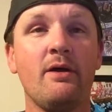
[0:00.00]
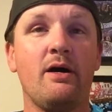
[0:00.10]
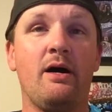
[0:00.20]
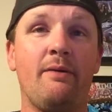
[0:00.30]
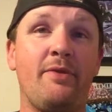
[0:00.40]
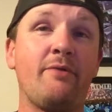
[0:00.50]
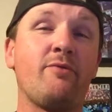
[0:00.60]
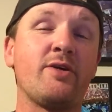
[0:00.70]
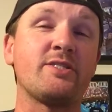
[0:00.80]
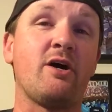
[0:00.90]
Uh, they
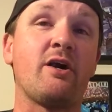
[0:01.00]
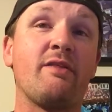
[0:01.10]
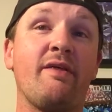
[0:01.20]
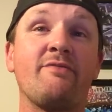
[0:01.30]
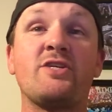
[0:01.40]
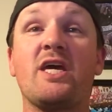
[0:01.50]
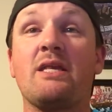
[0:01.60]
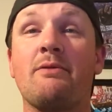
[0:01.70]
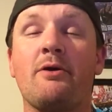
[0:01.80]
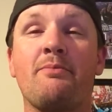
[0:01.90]
went on and they've
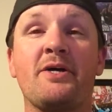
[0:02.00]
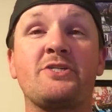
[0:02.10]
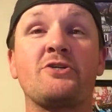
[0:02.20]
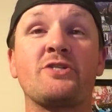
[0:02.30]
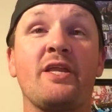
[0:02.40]
taken you know pictures